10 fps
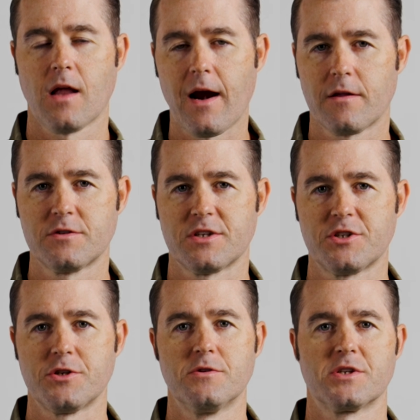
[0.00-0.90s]
a lot of those
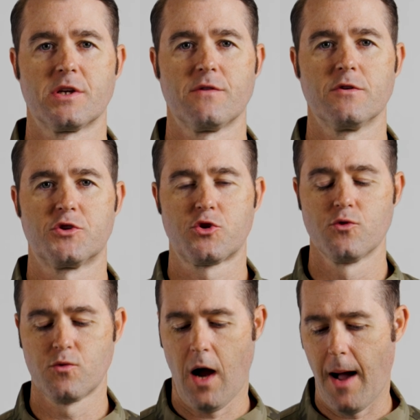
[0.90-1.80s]
issues and give you
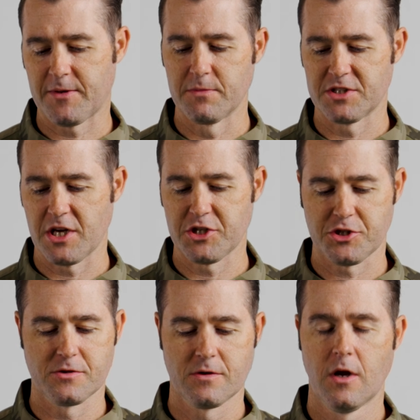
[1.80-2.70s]
true
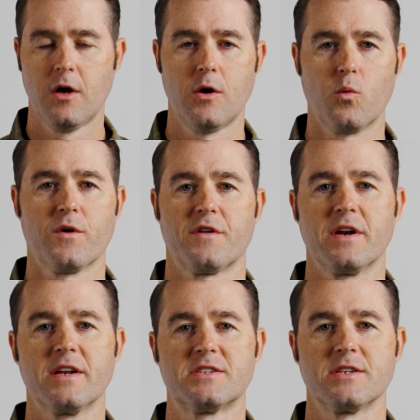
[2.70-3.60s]
optimization with an
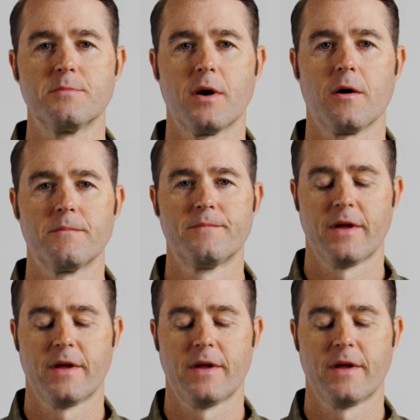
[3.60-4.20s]
EDC belt.